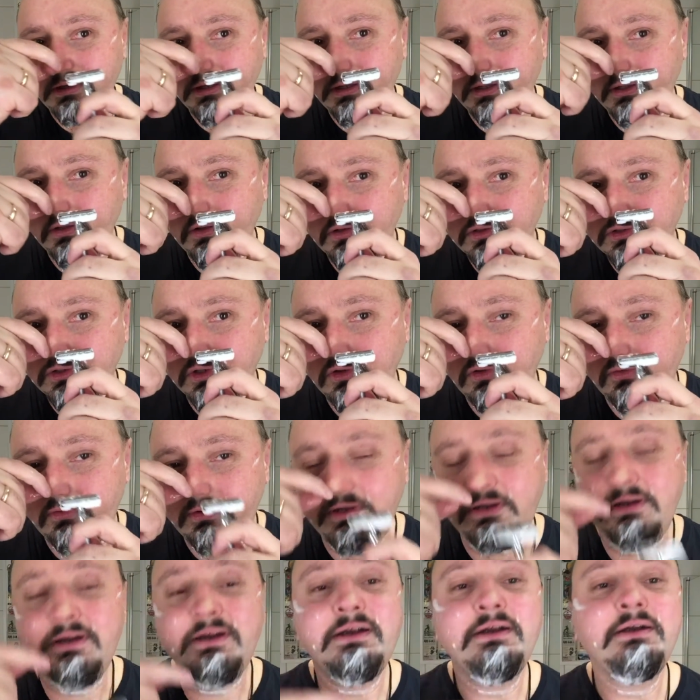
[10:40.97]
and also
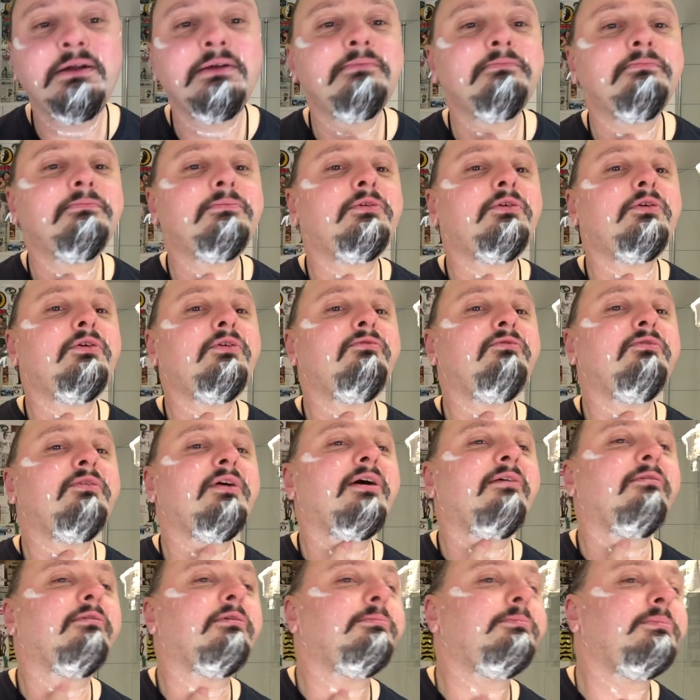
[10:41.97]
over here. Or if you
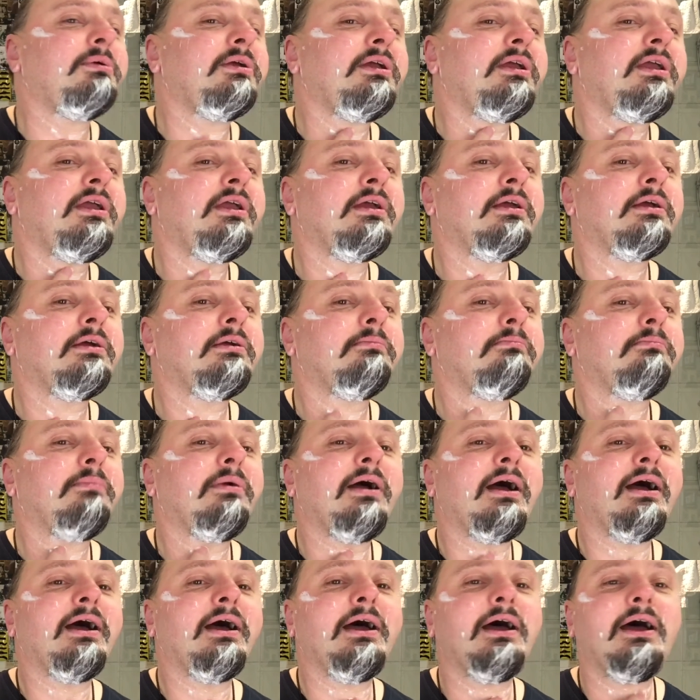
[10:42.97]
have a big
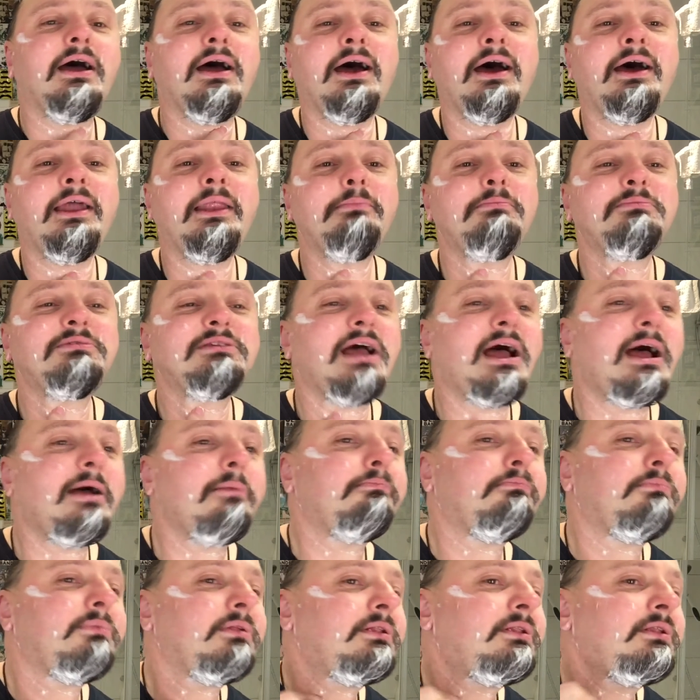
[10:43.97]
Adam's
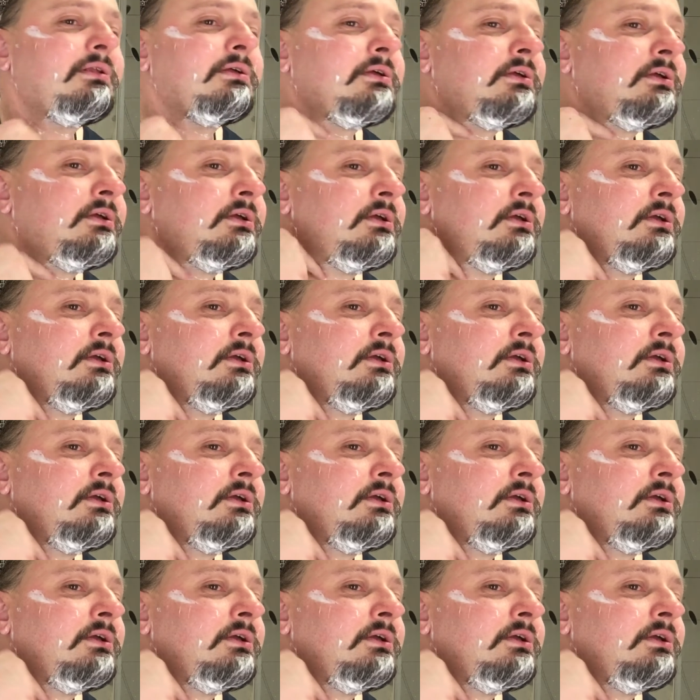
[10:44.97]
apple,